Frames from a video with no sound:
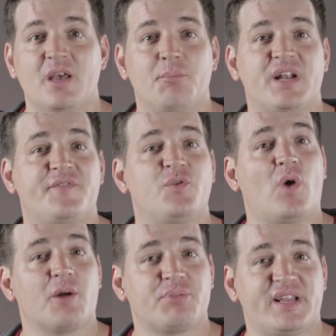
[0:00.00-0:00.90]
But if you
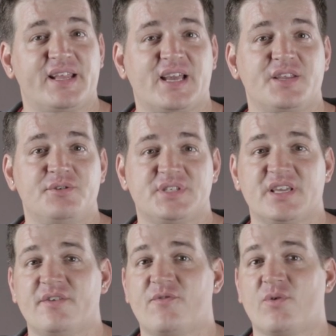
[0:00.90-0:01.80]
are planning on
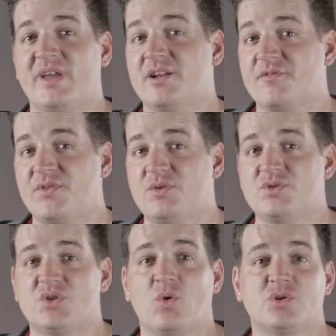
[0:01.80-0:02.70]
using it for
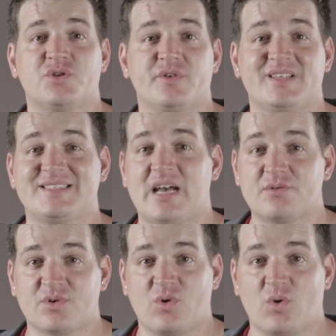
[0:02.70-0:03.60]
interviews or during
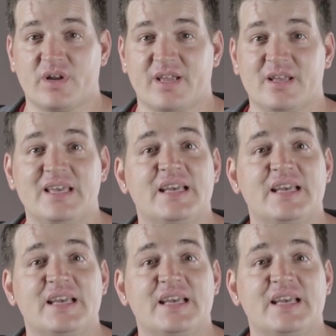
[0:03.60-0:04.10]
sound recording,